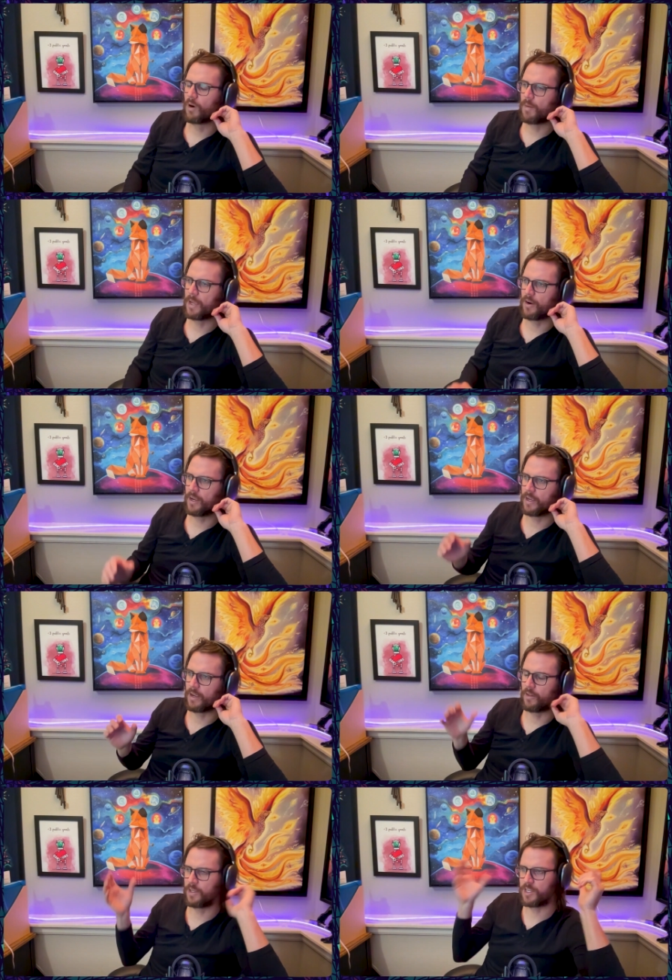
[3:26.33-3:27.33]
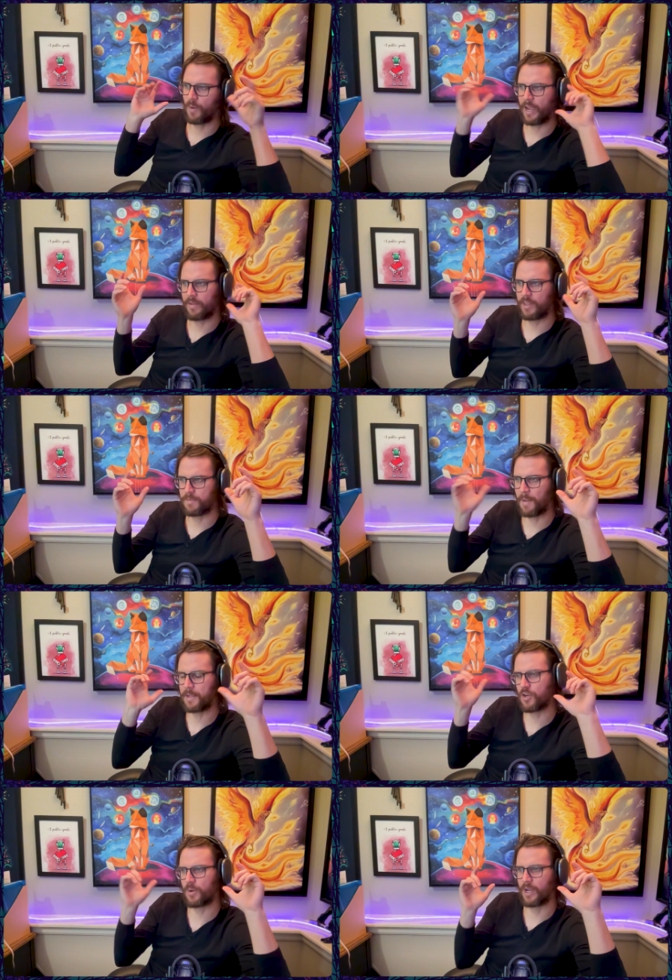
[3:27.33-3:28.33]
What I'm hearing, at least the way this might
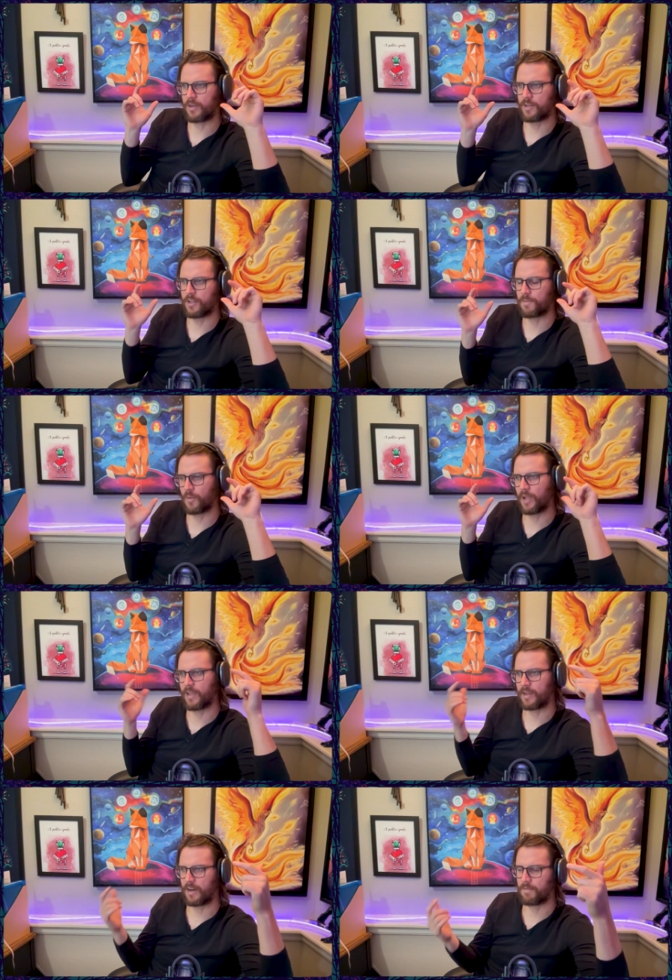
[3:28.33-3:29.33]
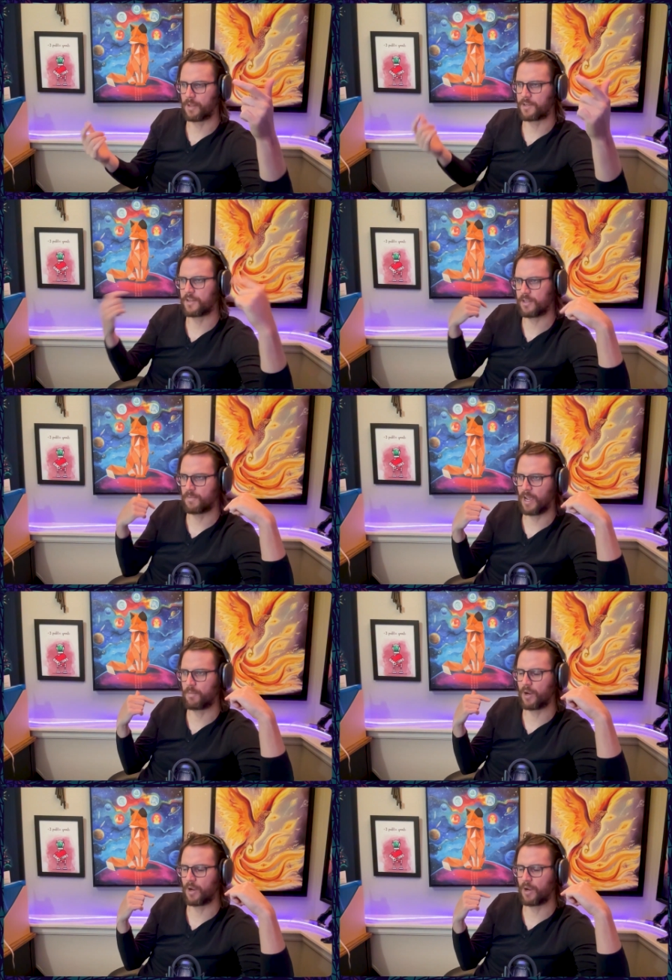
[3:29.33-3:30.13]
be too reductionist, but the way it kind of places in my